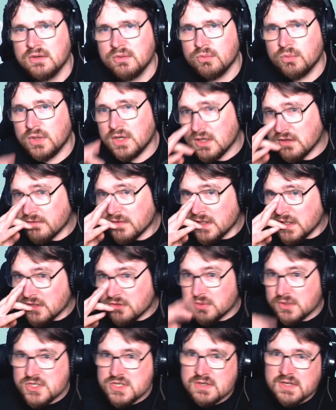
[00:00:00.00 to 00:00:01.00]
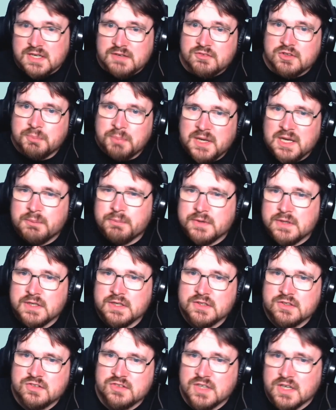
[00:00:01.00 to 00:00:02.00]
What advice would you give to people
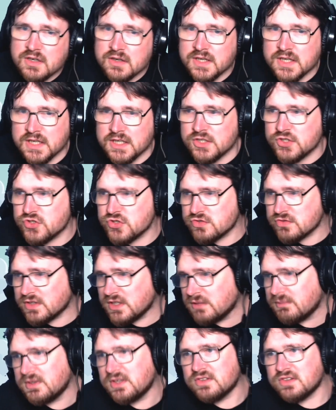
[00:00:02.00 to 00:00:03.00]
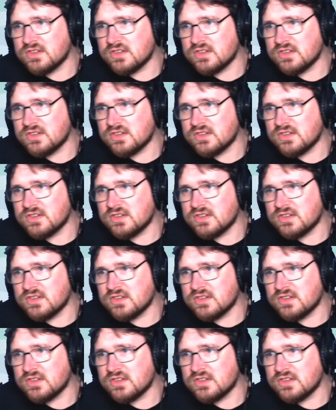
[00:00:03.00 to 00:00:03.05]
that are starting as streamers?